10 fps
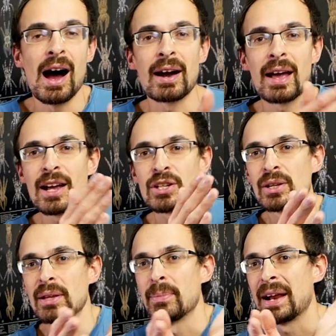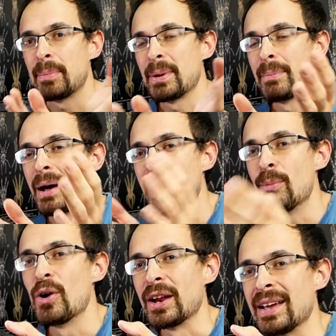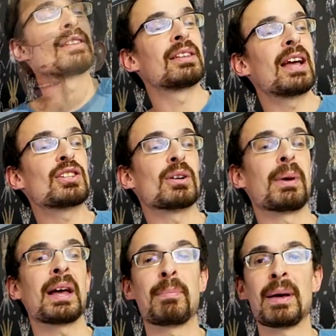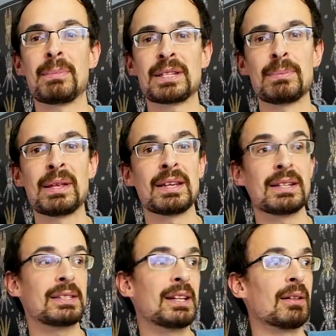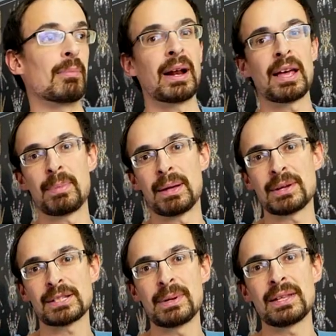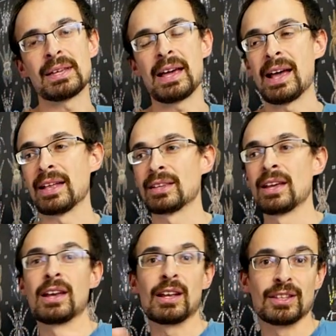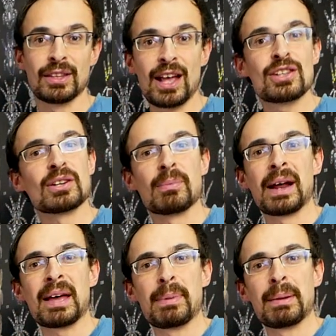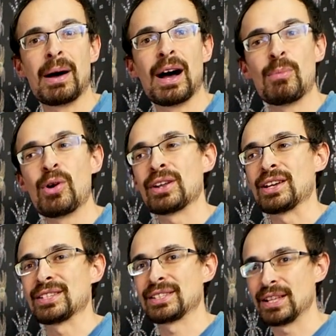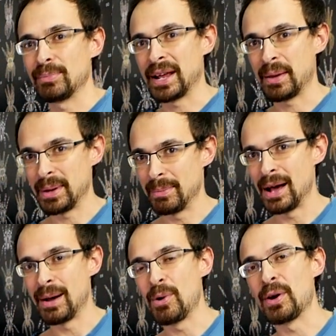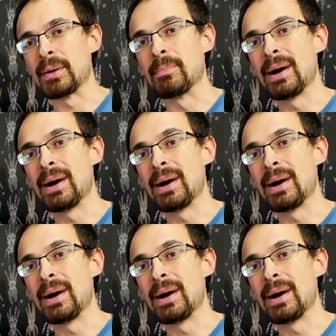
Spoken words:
are actually Brachypelma Himura. In the nature, Brachypelma smithi is still Brachypelma smithi, and in the nature, Brachypelma Himura is still Brachypelma Himura,